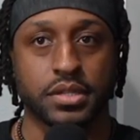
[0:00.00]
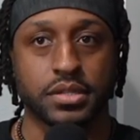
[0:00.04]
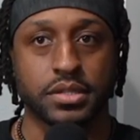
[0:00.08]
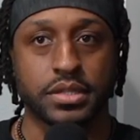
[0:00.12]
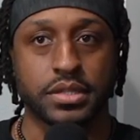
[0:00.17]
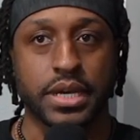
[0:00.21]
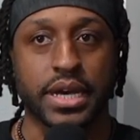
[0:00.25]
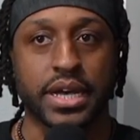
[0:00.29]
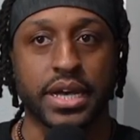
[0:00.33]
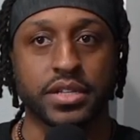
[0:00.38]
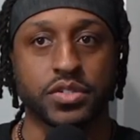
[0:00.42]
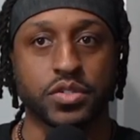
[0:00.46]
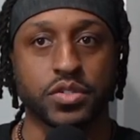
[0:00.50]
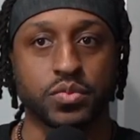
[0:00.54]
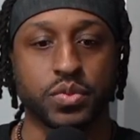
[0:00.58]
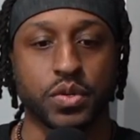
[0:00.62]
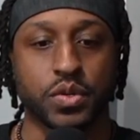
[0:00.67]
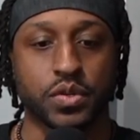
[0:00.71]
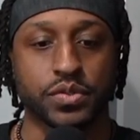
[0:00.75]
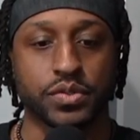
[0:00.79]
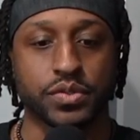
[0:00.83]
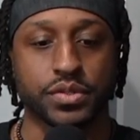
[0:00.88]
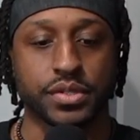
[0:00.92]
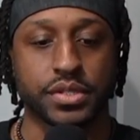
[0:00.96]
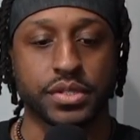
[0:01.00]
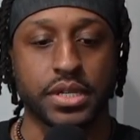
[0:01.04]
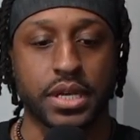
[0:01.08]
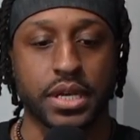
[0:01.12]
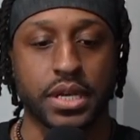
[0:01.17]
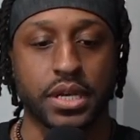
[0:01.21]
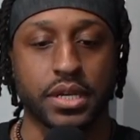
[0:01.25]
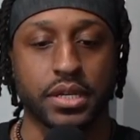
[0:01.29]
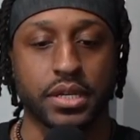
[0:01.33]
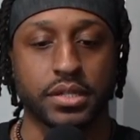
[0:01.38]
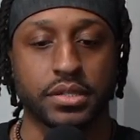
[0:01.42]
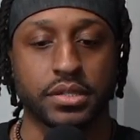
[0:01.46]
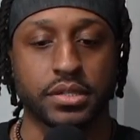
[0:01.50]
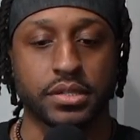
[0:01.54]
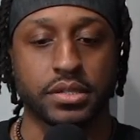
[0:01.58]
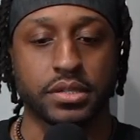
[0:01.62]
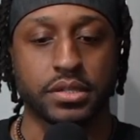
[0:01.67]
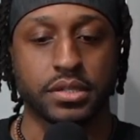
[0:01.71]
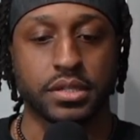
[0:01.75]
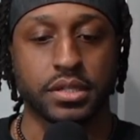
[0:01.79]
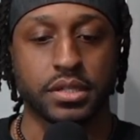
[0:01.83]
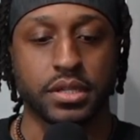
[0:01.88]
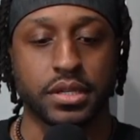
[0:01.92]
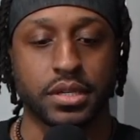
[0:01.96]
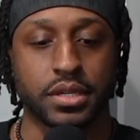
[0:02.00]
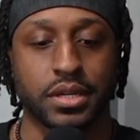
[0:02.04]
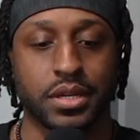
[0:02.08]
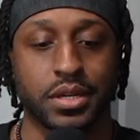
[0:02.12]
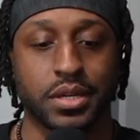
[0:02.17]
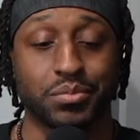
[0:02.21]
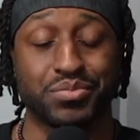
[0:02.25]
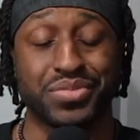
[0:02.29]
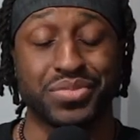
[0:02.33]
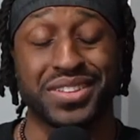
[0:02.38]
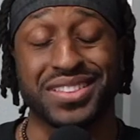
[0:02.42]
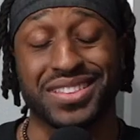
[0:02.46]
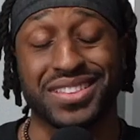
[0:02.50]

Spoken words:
I got 2 posters signed. But